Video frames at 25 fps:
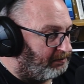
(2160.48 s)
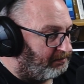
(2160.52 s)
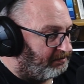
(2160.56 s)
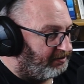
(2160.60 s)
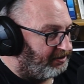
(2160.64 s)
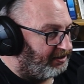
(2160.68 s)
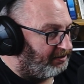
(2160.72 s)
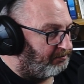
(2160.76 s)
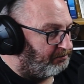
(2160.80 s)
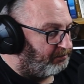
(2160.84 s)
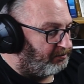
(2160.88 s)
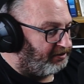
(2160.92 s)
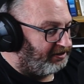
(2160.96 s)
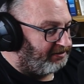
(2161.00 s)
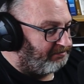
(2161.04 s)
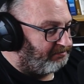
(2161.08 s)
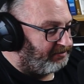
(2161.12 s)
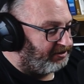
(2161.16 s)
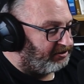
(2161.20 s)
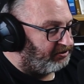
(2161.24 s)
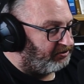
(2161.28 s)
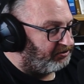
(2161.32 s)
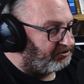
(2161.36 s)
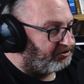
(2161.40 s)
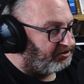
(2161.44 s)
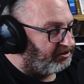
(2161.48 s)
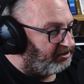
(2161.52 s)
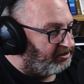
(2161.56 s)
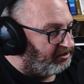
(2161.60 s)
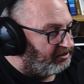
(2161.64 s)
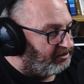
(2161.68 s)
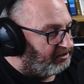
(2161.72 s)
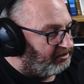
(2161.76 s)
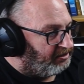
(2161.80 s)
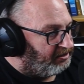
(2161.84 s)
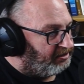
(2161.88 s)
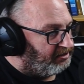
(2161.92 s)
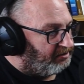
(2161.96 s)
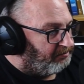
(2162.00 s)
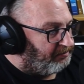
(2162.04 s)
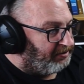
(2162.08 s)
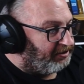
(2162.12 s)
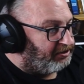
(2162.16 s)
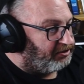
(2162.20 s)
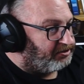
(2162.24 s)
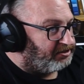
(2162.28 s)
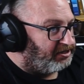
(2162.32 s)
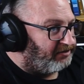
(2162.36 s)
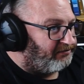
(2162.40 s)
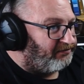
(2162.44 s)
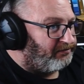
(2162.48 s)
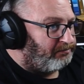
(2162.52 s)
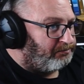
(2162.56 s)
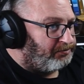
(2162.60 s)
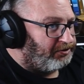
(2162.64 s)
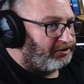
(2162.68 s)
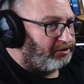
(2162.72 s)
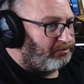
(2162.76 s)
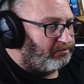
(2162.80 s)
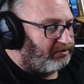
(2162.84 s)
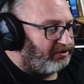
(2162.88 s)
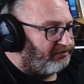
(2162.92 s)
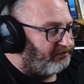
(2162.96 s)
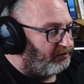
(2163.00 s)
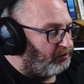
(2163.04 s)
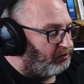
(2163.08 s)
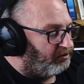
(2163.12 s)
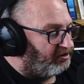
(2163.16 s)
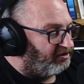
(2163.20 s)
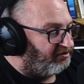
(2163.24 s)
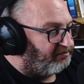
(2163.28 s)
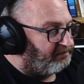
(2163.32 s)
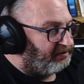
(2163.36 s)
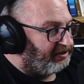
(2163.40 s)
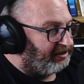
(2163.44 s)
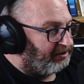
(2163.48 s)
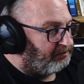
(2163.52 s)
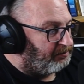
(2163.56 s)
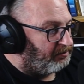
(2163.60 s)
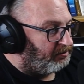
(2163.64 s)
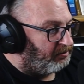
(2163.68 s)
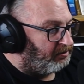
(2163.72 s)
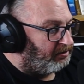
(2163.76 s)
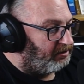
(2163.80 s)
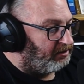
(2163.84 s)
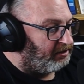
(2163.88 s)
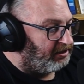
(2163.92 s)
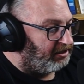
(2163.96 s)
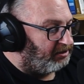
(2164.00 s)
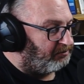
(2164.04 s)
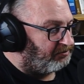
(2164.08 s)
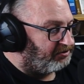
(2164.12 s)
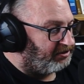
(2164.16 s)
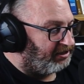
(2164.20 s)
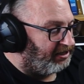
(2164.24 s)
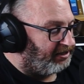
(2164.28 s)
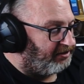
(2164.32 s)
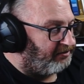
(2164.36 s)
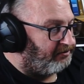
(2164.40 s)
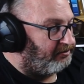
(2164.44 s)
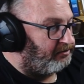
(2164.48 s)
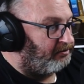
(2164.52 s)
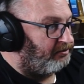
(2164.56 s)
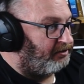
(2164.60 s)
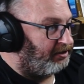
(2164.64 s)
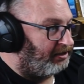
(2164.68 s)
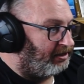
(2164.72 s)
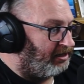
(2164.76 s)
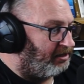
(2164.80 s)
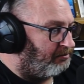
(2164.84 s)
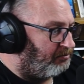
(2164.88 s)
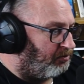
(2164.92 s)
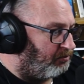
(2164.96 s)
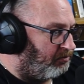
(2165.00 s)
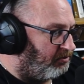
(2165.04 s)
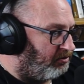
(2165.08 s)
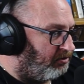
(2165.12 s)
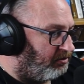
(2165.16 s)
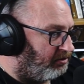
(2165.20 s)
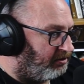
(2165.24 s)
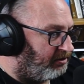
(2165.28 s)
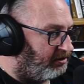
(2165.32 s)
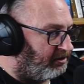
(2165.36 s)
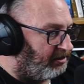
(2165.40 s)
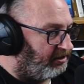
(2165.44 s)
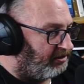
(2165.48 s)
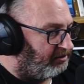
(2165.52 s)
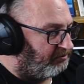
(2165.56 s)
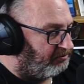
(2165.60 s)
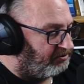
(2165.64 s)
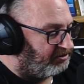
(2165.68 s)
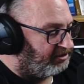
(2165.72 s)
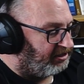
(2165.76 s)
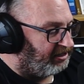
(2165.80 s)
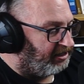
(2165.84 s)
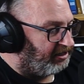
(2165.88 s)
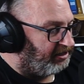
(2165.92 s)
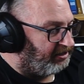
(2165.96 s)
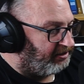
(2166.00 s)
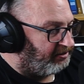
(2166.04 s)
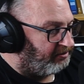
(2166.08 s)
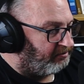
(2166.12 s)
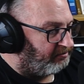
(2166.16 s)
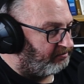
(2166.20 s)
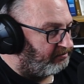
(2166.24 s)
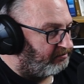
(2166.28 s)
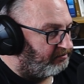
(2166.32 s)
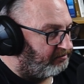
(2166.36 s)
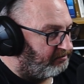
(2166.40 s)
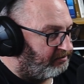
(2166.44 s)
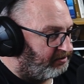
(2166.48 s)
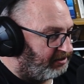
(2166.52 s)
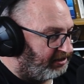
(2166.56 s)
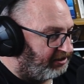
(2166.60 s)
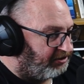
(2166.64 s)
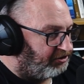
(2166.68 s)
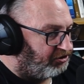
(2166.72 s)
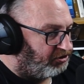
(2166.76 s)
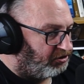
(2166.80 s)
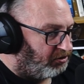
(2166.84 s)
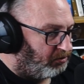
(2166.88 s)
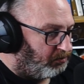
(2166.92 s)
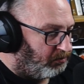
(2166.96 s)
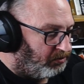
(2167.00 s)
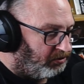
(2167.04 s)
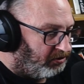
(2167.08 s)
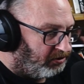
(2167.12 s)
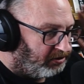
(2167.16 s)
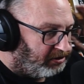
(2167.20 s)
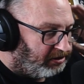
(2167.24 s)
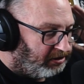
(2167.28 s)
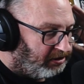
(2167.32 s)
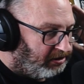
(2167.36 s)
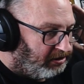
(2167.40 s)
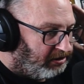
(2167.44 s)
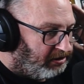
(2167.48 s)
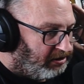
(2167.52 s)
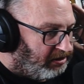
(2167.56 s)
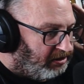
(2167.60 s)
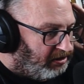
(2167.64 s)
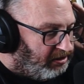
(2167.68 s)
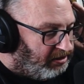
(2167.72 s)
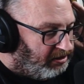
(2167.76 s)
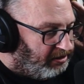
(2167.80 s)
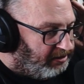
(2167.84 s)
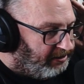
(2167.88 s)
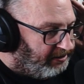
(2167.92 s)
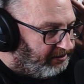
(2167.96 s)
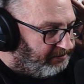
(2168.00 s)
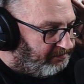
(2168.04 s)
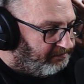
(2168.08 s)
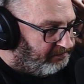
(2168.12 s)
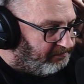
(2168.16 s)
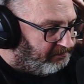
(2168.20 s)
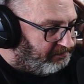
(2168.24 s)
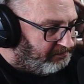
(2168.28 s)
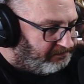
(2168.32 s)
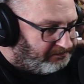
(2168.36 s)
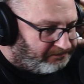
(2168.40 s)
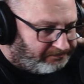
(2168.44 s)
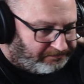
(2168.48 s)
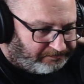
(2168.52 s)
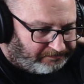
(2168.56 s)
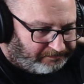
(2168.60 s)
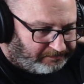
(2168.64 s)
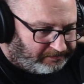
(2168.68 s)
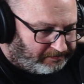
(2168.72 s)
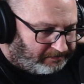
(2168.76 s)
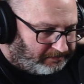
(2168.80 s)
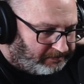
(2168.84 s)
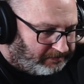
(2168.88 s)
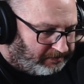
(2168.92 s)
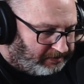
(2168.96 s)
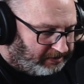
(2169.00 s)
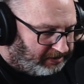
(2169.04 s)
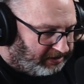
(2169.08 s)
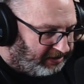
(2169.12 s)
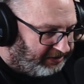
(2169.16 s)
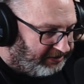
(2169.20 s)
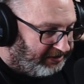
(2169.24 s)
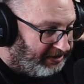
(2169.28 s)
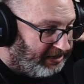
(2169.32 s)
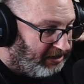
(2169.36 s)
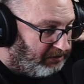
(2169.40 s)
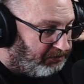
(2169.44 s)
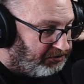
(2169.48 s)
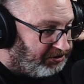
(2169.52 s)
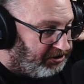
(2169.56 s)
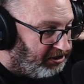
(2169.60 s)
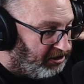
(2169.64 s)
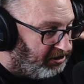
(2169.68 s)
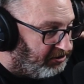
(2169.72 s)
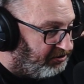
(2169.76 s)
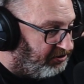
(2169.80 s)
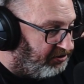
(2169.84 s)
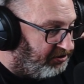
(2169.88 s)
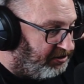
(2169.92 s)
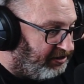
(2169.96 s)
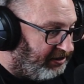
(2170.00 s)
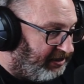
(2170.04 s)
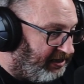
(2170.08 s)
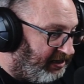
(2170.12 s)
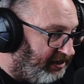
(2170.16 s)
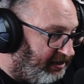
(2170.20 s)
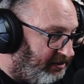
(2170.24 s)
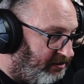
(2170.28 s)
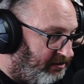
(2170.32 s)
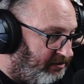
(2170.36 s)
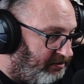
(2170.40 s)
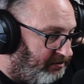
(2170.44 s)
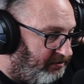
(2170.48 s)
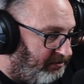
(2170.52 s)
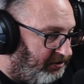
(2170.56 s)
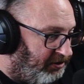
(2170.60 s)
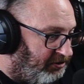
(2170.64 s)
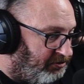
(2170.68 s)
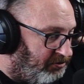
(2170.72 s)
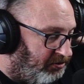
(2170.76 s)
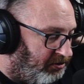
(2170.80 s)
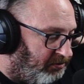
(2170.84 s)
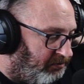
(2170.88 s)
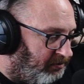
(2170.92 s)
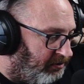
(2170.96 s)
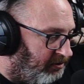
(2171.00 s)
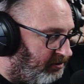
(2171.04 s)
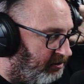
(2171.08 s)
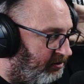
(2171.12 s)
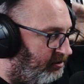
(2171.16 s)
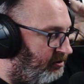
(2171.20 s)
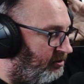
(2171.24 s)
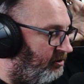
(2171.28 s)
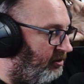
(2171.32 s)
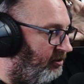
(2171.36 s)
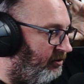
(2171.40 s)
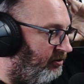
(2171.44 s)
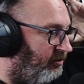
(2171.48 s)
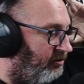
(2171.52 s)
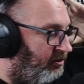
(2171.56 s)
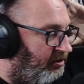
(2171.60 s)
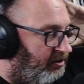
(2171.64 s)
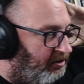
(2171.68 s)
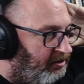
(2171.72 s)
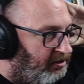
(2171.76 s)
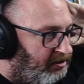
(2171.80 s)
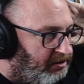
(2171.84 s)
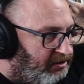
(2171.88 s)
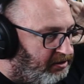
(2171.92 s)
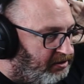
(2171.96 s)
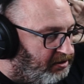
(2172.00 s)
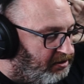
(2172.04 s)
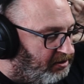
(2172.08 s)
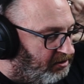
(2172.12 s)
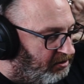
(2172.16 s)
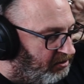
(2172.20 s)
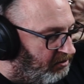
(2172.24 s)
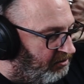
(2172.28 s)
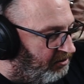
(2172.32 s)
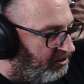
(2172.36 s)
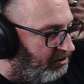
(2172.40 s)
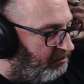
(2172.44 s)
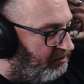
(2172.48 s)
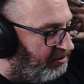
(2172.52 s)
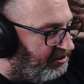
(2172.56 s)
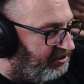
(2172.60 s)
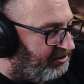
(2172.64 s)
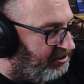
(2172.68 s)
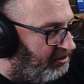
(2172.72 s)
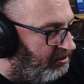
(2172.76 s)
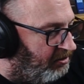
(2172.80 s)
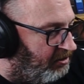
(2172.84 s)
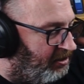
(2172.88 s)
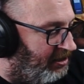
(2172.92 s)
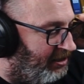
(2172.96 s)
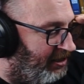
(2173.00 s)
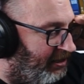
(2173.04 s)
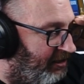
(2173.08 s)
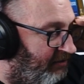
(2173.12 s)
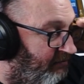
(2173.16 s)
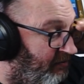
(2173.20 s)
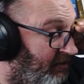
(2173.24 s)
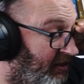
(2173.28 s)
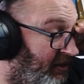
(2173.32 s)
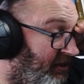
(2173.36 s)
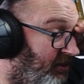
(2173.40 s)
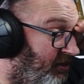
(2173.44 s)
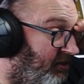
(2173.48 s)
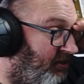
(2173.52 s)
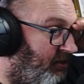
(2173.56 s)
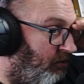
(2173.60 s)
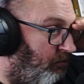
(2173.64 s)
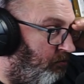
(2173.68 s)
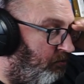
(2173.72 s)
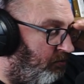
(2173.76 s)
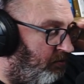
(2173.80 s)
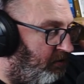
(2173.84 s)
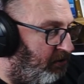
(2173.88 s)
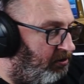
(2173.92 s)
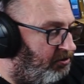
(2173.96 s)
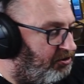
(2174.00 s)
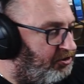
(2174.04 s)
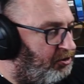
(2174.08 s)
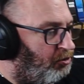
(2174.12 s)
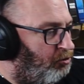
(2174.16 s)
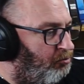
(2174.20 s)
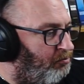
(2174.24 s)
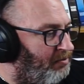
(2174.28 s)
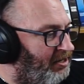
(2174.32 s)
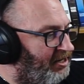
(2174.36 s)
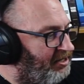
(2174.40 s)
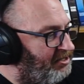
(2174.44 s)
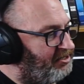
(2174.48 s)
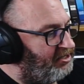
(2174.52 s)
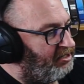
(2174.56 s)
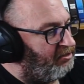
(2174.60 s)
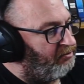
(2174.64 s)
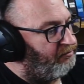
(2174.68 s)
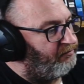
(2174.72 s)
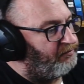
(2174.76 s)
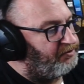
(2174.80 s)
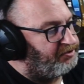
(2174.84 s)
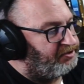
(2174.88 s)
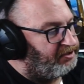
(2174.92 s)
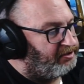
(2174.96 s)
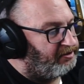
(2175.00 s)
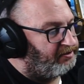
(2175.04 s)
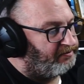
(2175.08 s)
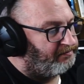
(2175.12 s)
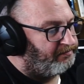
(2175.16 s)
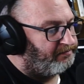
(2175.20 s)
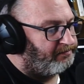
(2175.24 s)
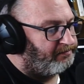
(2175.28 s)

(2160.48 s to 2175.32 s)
at that point because I predominantly photographed people and I was getting the glamour work and I was getting headshot work. I'd now started to get this other work, and although I still kind of like sold myself as a